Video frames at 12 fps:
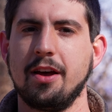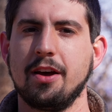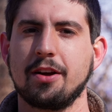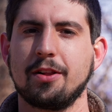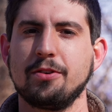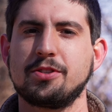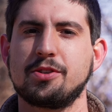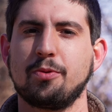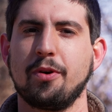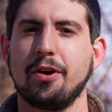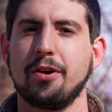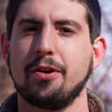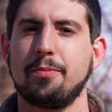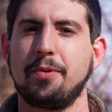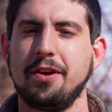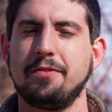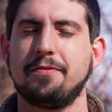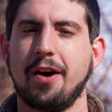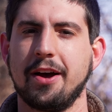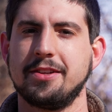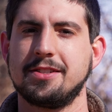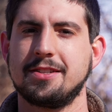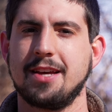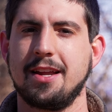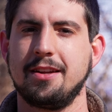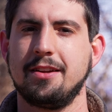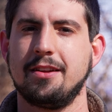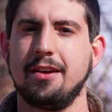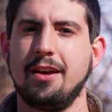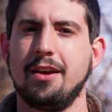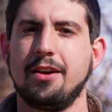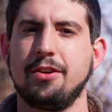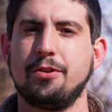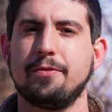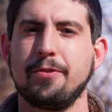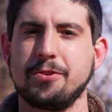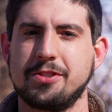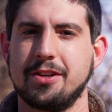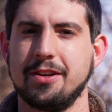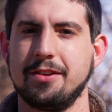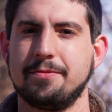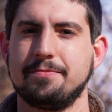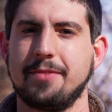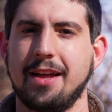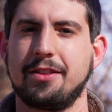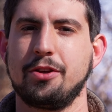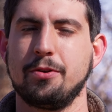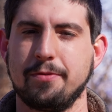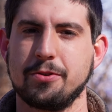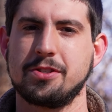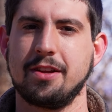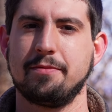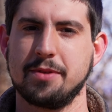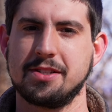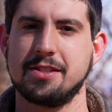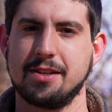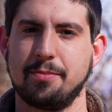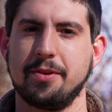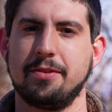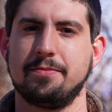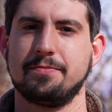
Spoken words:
close to where Pete Vines attended university at the University of Mississippi.